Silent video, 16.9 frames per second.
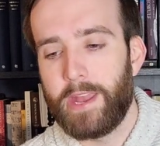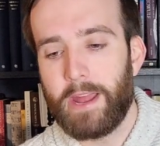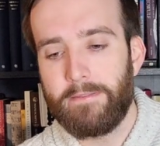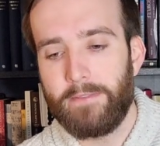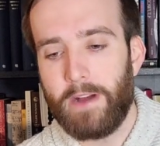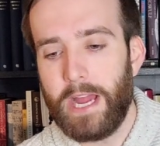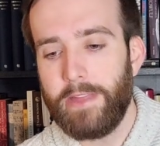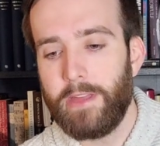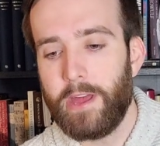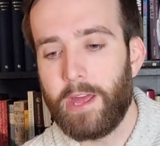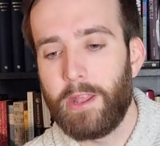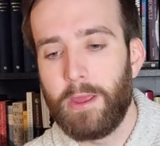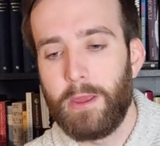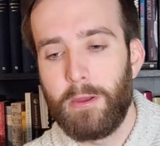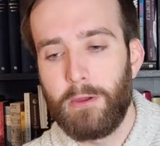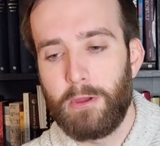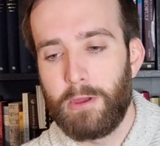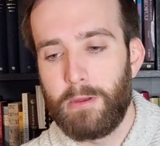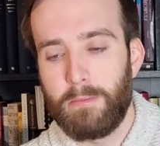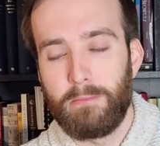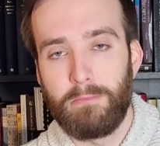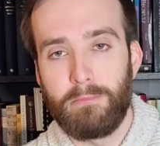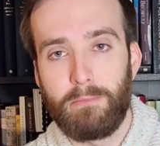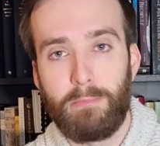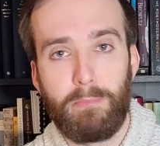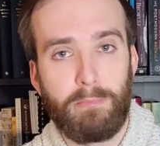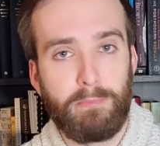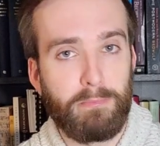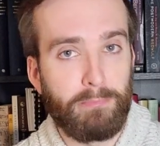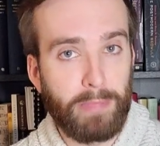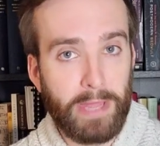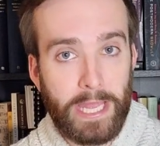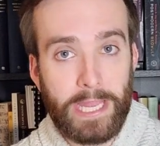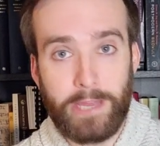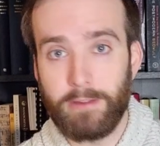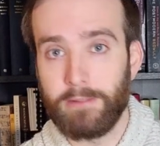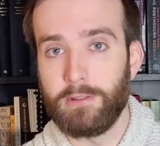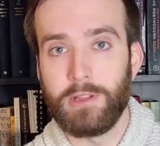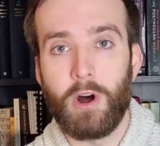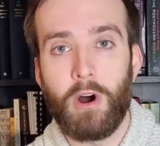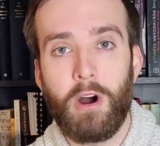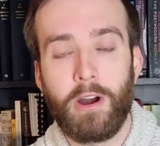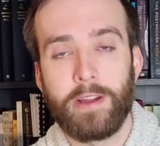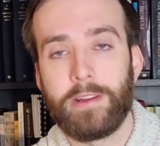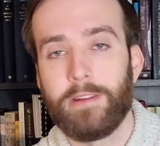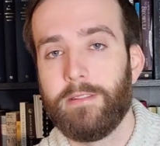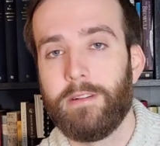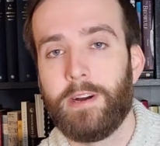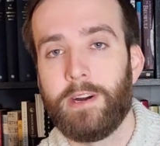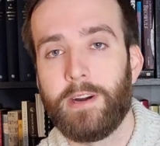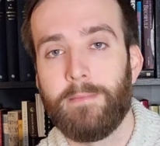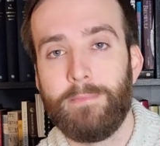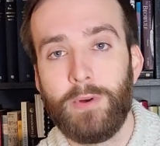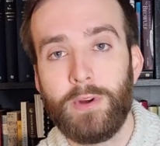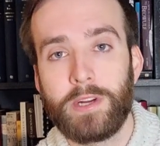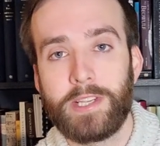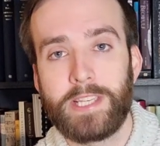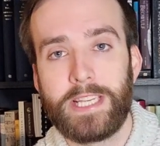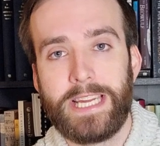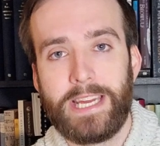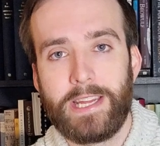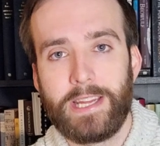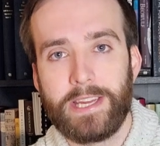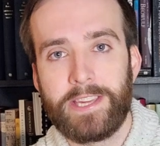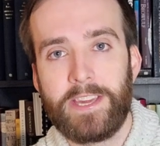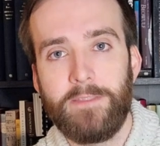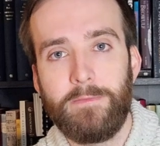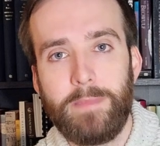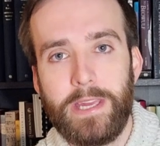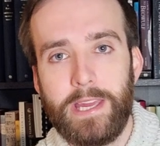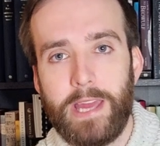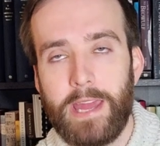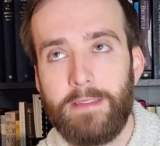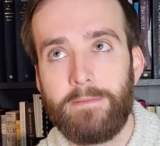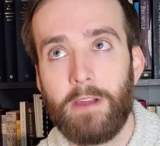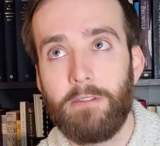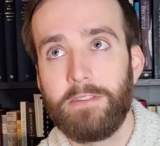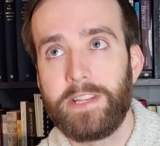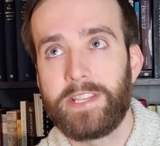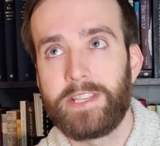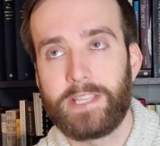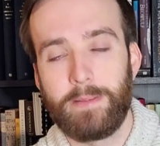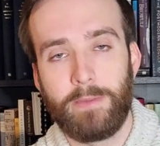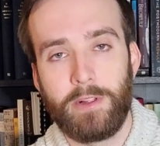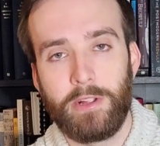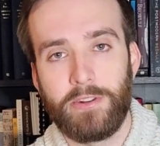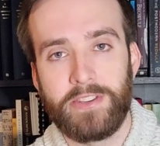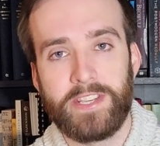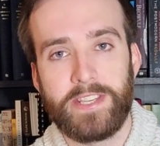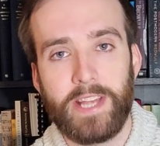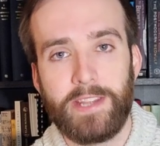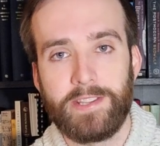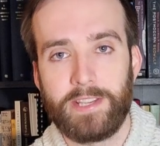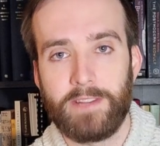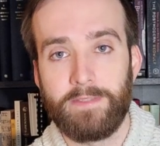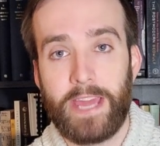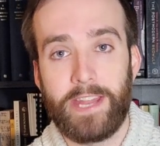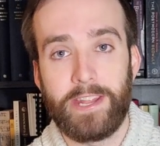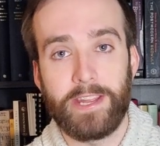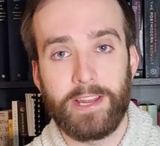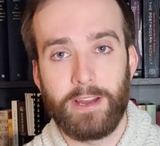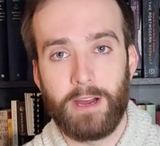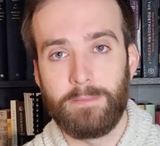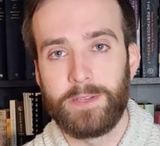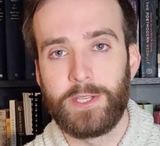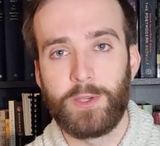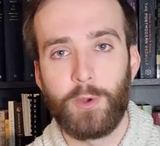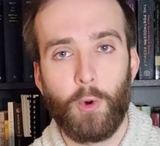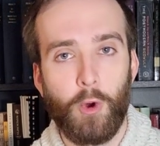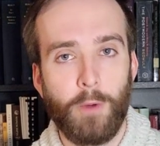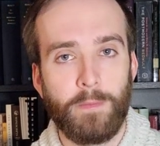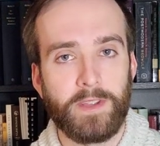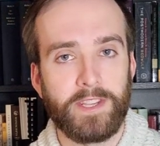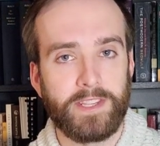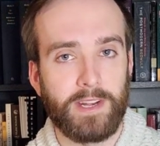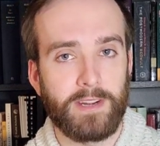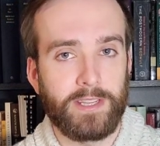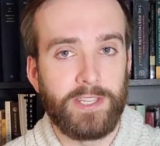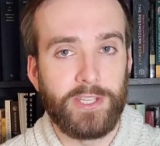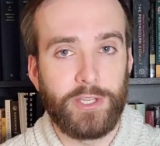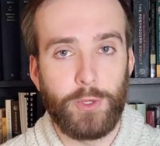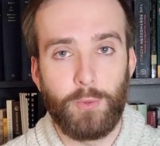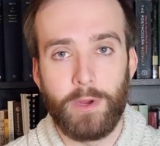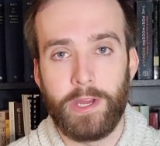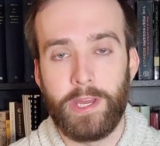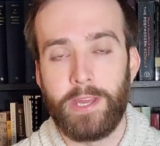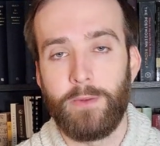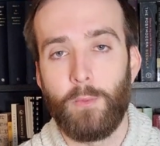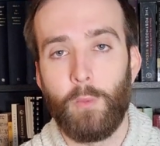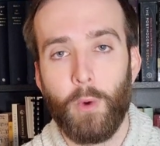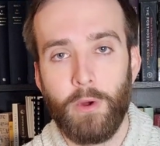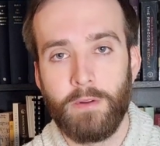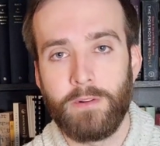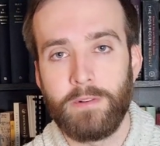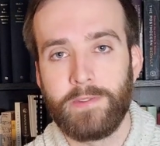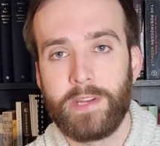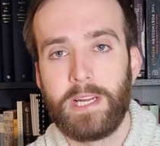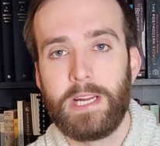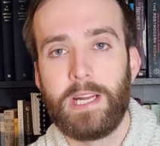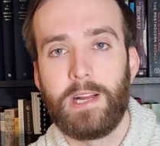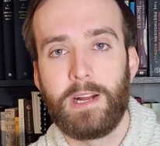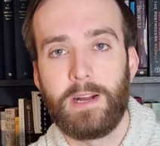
And I find that big, long uh, books give me a very similar sense of getting absorbed and sucked into a world